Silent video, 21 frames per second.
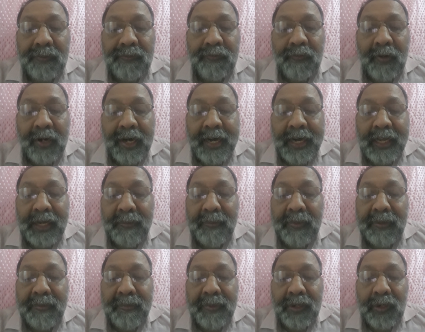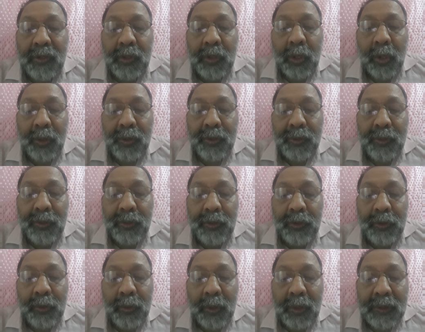for enabling me to talk
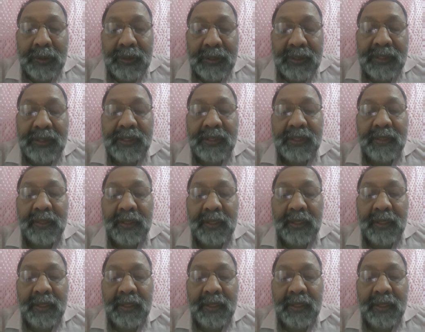to you all this,